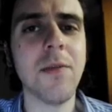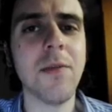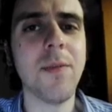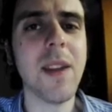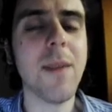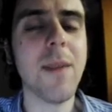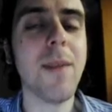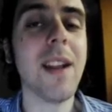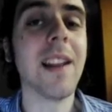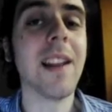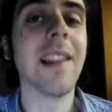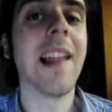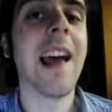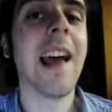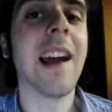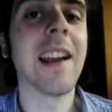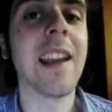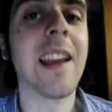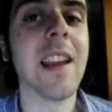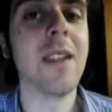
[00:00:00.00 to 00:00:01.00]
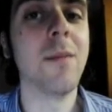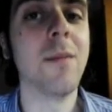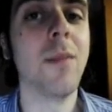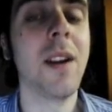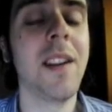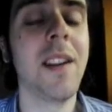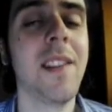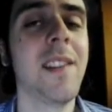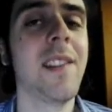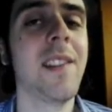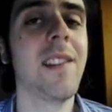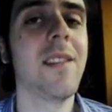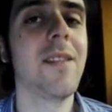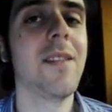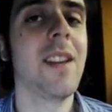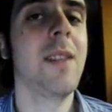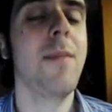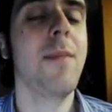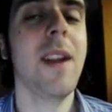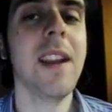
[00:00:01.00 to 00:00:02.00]
to be a bit lacking but is
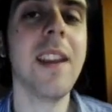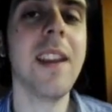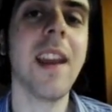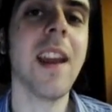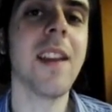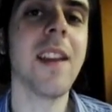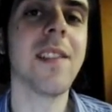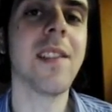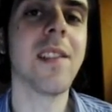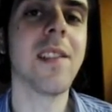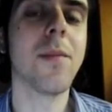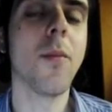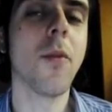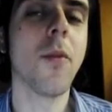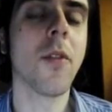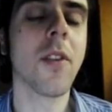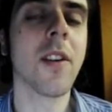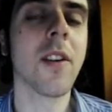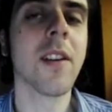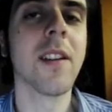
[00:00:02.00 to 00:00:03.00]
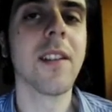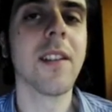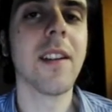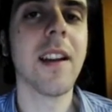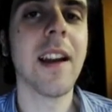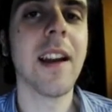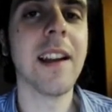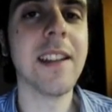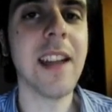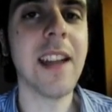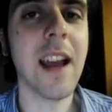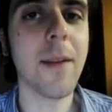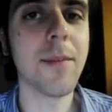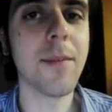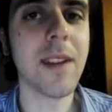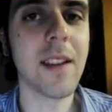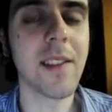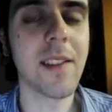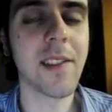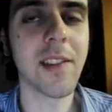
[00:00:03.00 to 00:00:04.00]
in many cases more
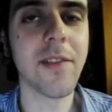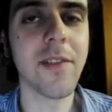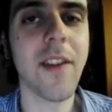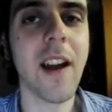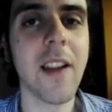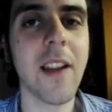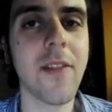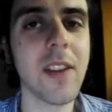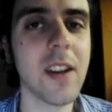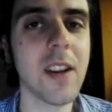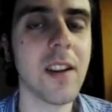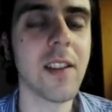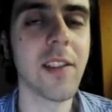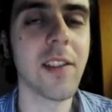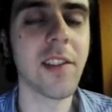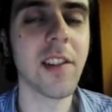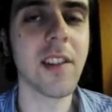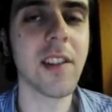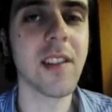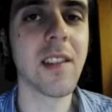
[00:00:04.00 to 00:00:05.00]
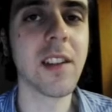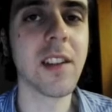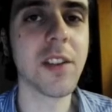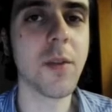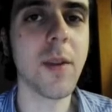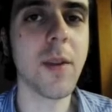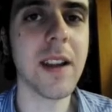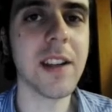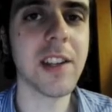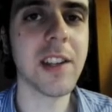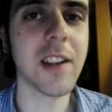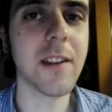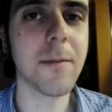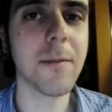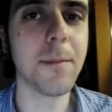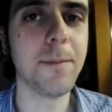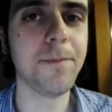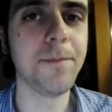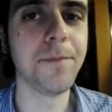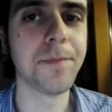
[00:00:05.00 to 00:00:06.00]
adept at surviving in a certain
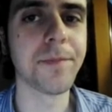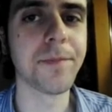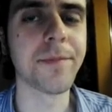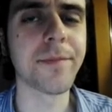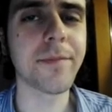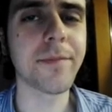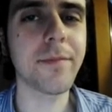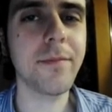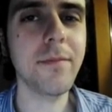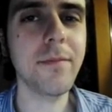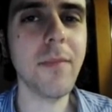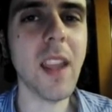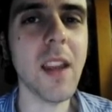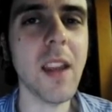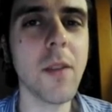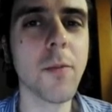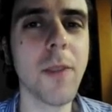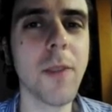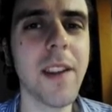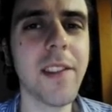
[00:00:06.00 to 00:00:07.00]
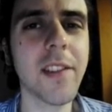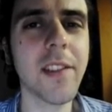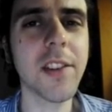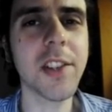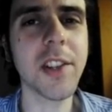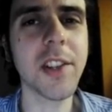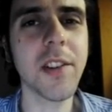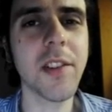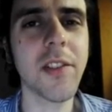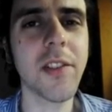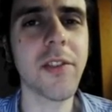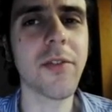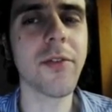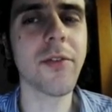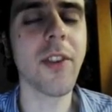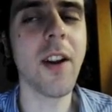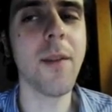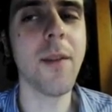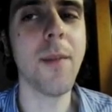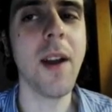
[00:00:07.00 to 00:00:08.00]
situation researchers
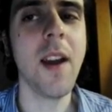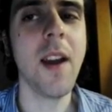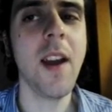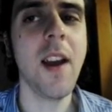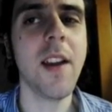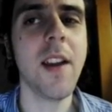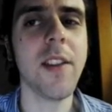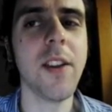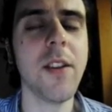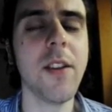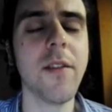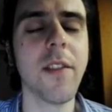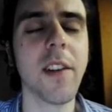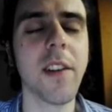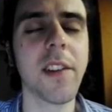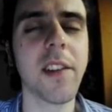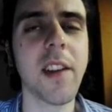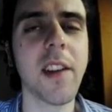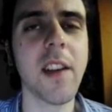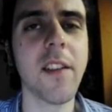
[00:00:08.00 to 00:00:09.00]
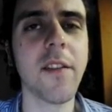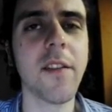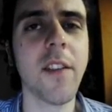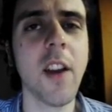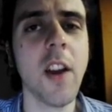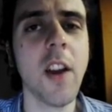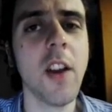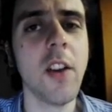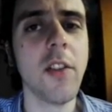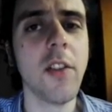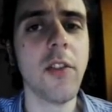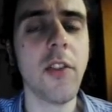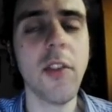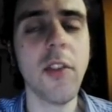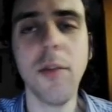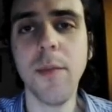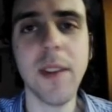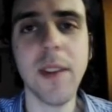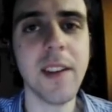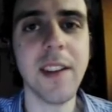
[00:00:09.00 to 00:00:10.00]
from the University of
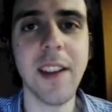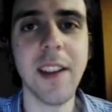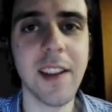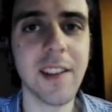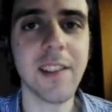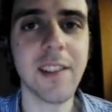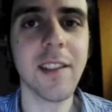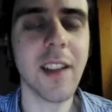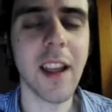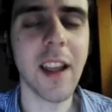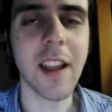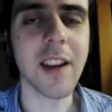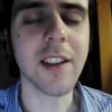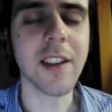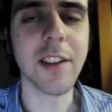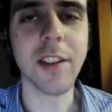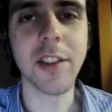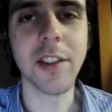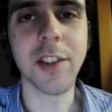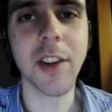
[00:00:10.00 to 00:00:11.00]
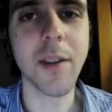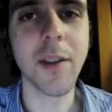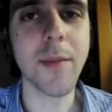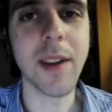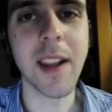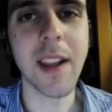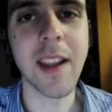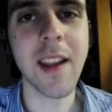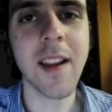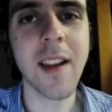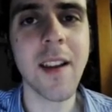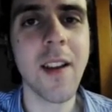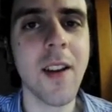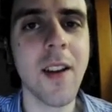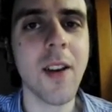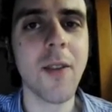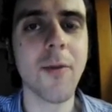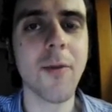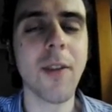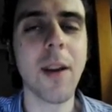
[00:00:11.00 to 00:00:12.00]
Tübingen in Germany
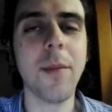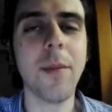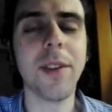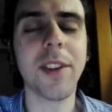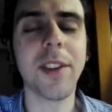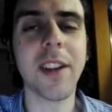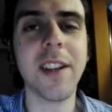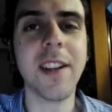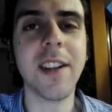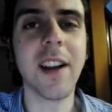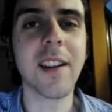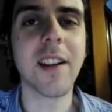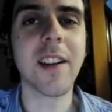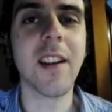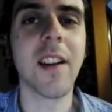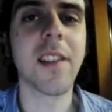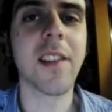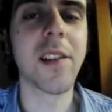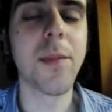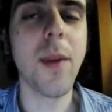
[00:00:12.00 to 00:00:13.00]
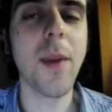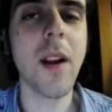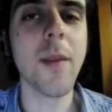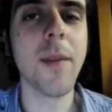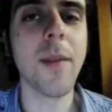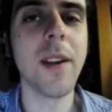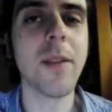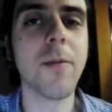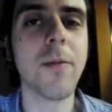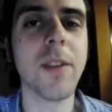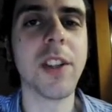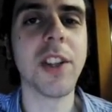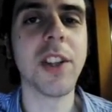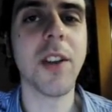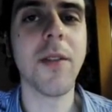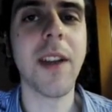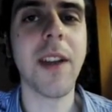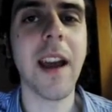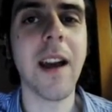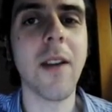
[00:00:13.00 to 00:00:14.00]
were able to conduct an experiment which
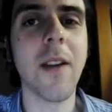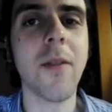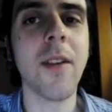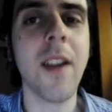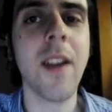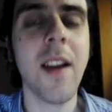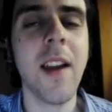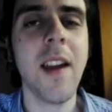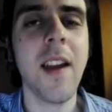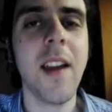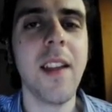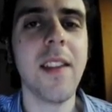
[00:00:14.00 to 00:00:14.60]
showed how